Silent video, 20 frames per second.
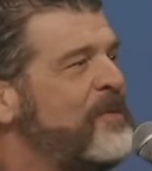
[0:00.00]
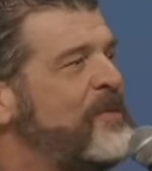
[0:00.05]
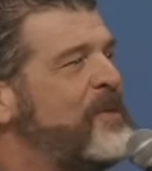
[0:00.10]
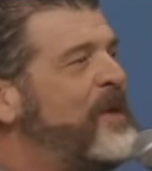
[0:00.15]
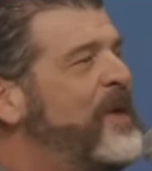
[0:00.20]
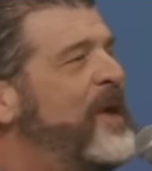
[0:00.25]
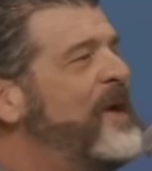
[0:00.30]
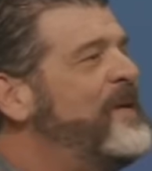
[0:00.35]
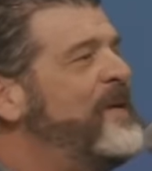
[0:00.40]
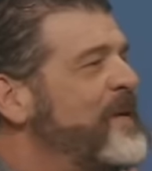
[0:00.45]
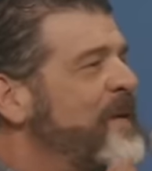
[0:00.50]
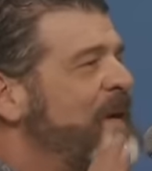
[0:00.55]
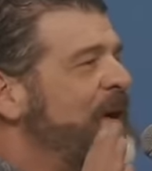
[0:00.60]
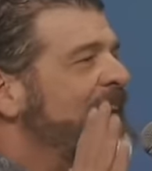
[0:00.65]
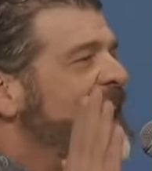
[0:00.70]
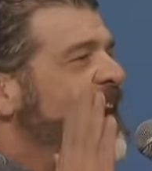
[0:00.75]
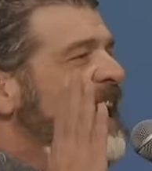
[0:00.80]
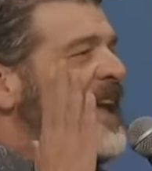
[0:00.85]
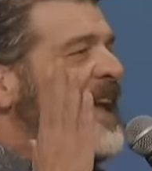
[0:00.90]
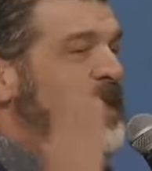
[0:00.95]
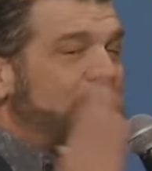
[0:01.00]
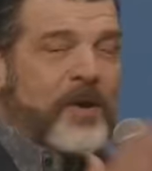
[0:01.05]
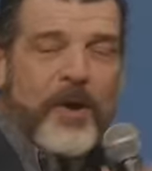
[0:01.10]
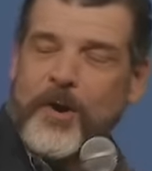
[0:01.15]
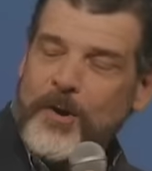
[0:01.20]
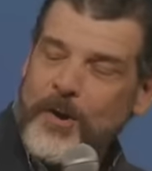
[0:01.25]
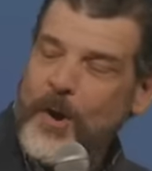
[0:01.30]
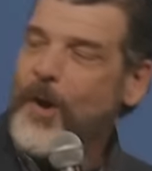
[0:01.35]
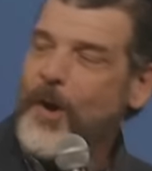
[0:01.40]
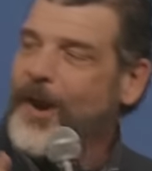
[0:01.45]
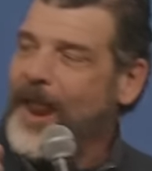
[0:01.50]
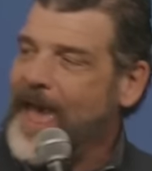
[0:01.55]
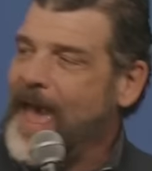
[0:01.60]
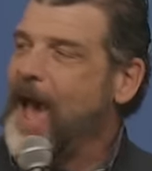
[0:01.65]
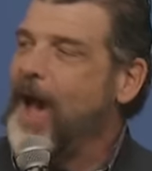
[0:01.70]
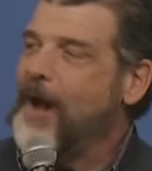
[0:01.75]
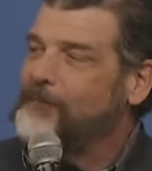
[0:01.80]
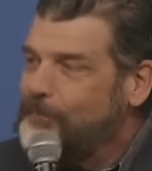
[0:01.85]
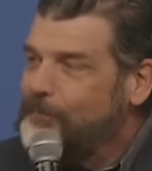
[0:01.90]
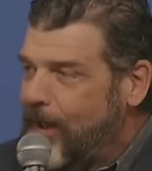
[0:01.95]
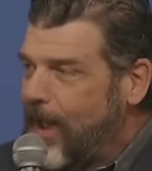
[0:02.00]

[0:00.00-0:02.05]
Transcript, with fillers: you you don't have